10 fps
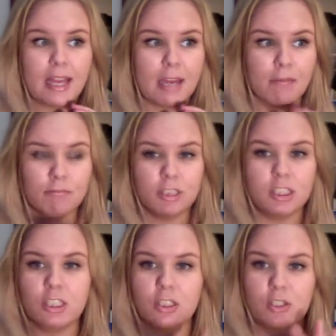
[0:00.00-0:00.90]
It
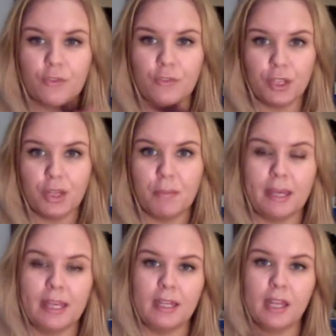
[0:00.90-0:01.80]
really does fill them
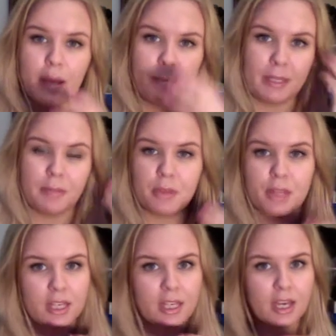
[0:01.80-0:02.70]
in, make them
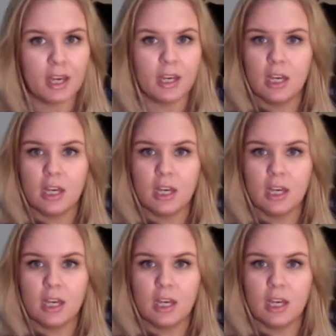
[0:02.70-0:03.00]
thicker.